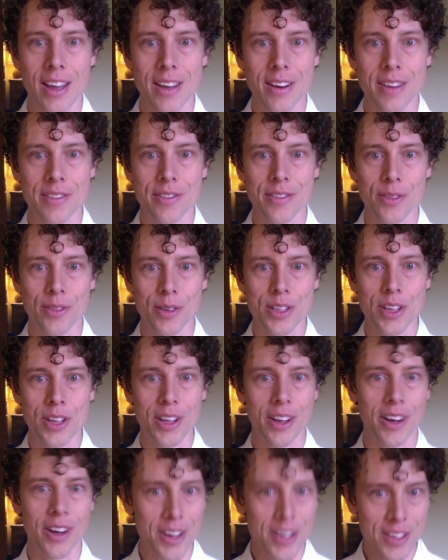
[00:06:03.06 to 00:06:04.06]
kind of
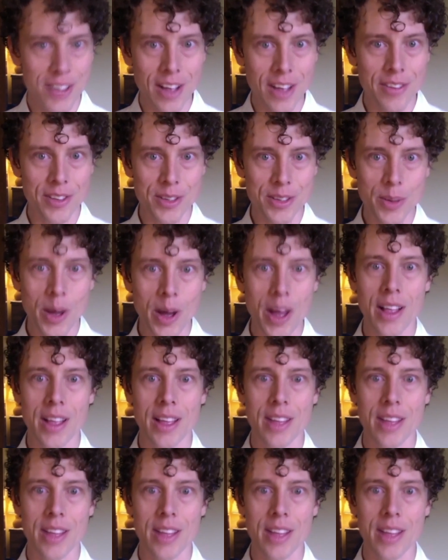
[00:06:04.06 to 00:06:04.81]
result herself yeah. as well.